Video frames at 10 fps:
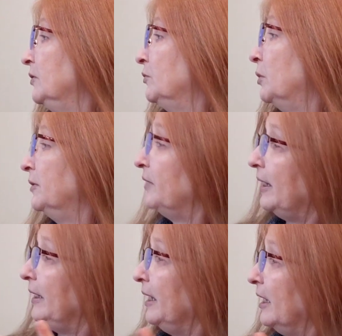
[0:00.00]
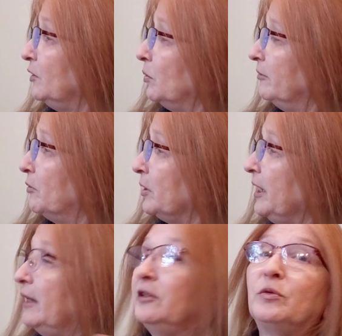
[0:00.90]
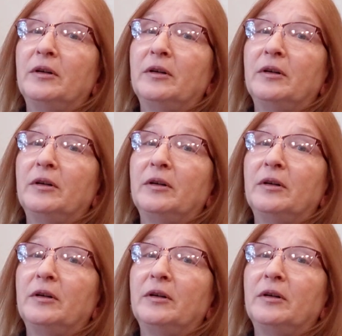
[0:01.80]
$12.49 to